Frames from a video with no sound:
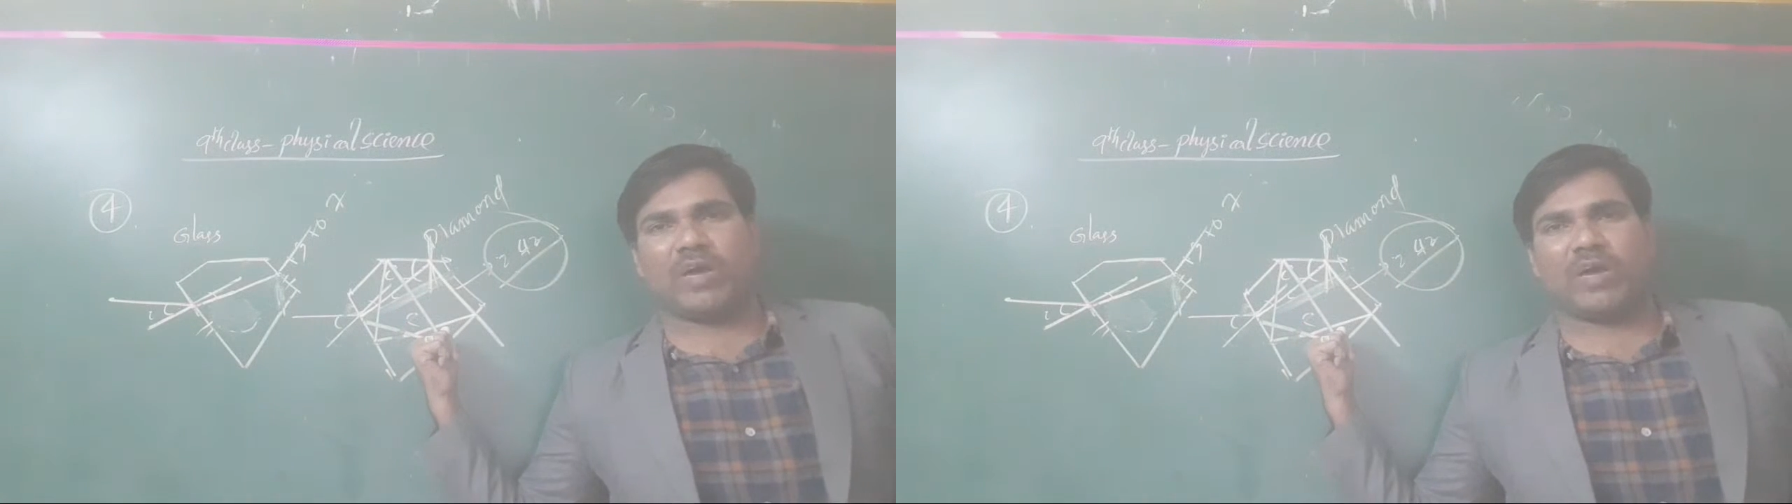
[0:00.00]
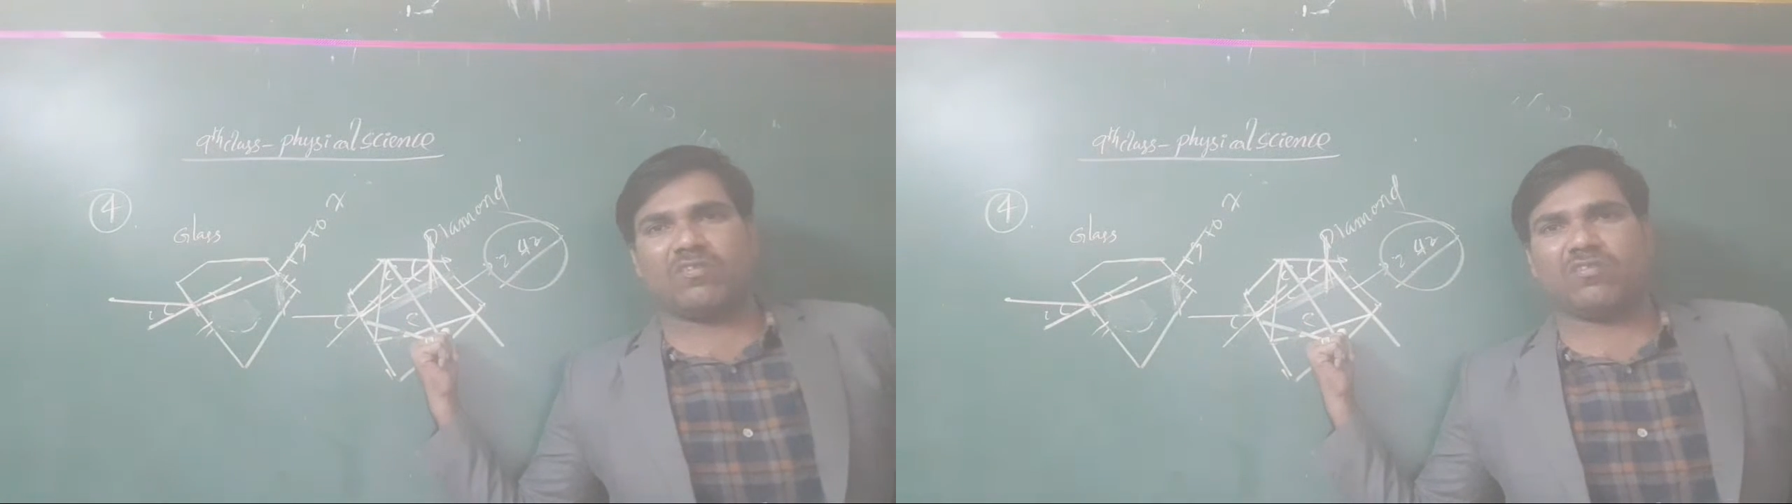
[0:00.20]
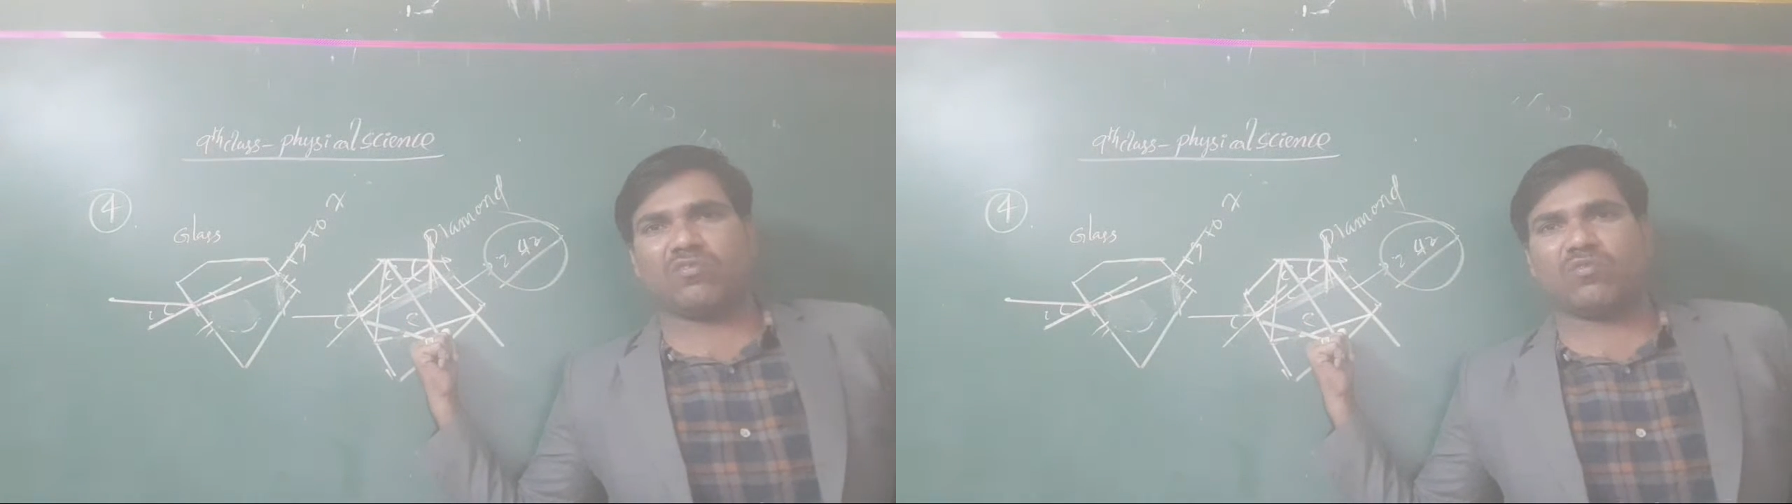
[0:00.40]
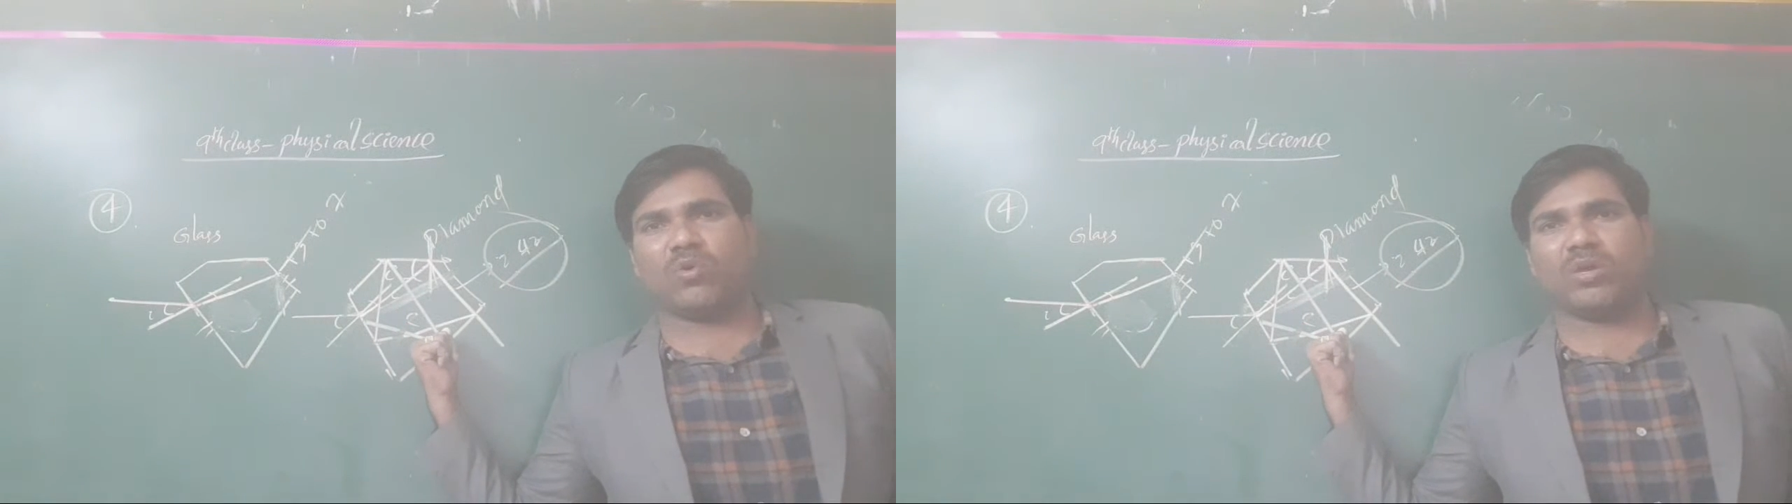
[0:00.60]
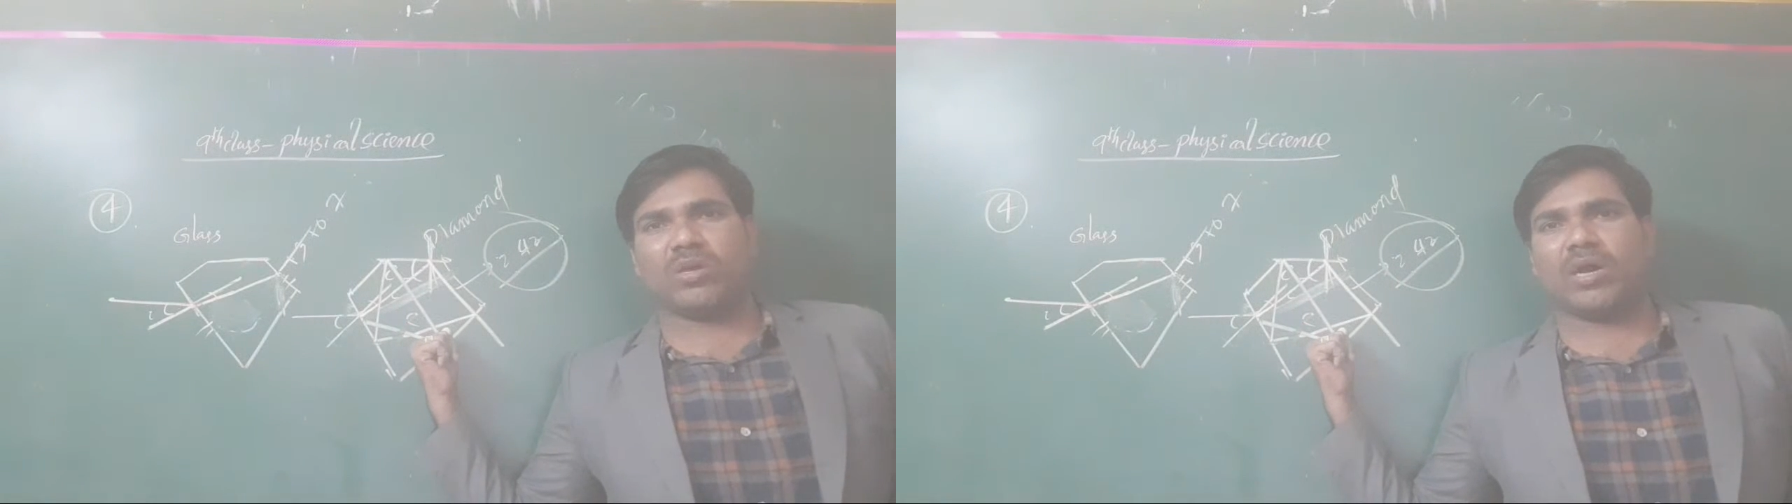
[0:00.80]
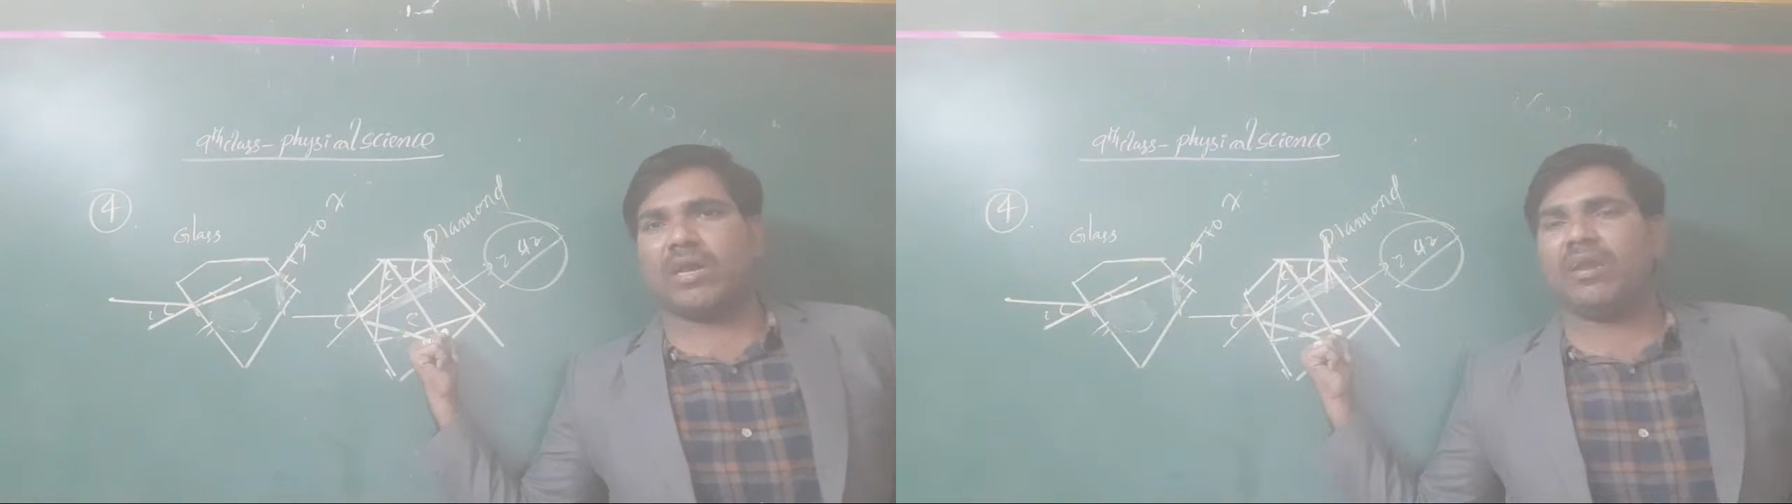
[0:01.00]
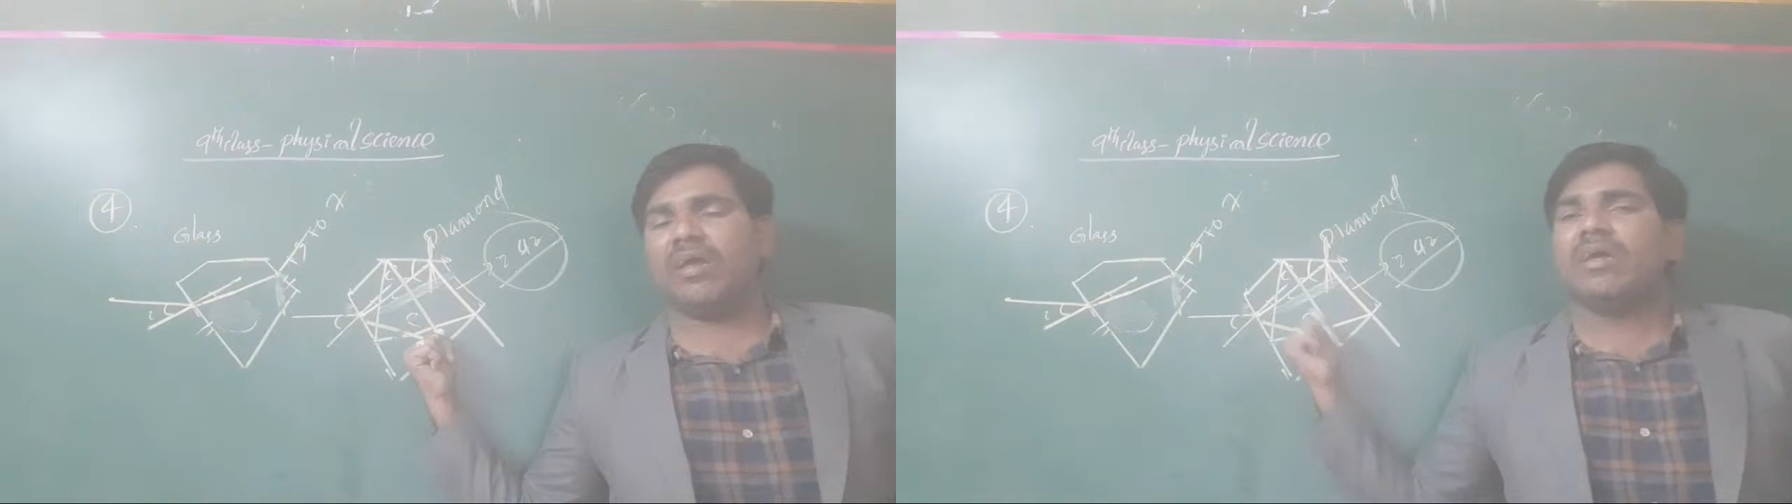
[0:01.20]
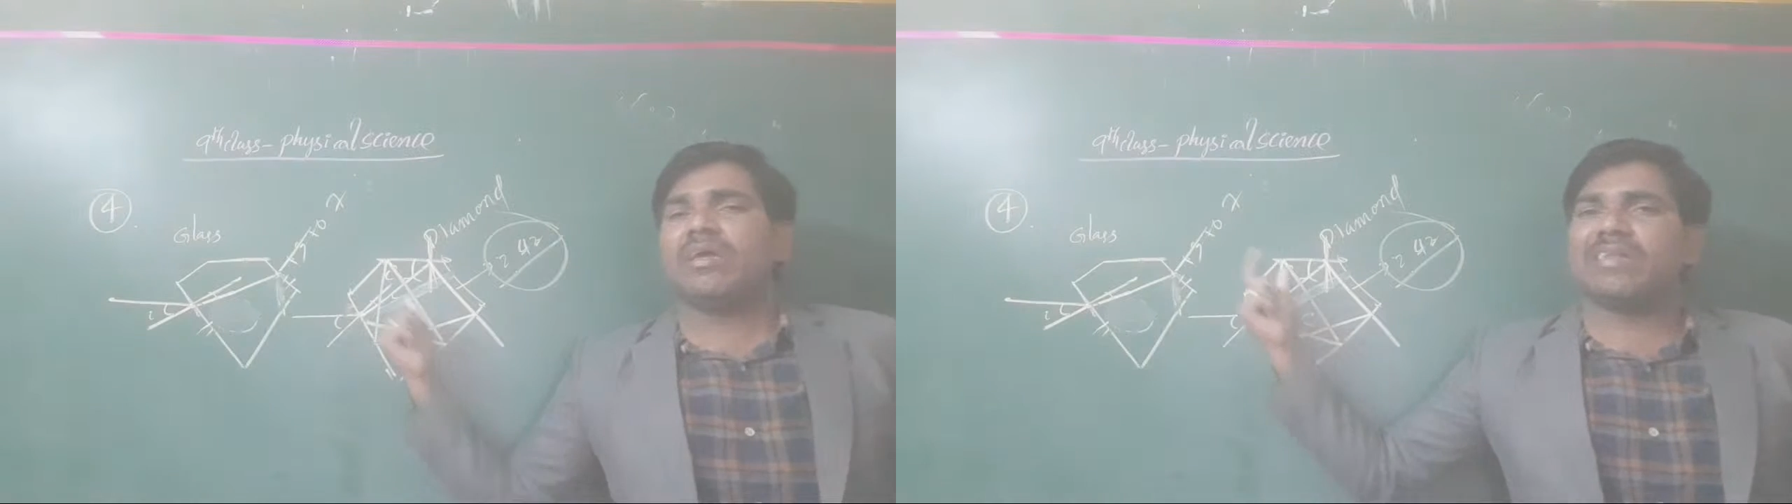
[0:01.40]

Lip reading: process is going on.